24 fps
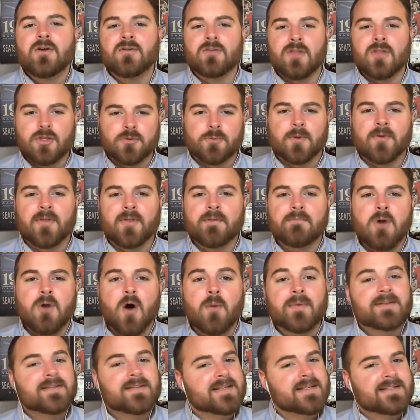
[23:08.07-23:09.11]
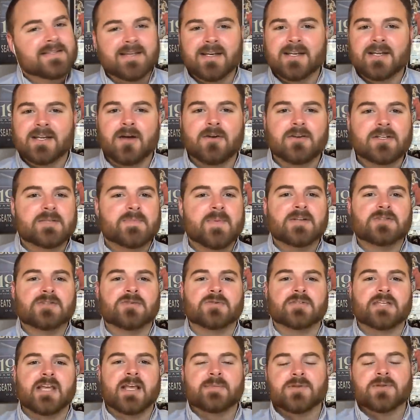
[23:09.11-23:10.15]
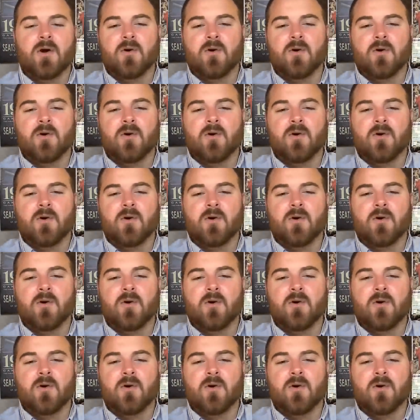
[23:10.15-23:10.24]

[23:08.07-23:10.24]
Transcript: the thrilling moment, it's going to go to special teams.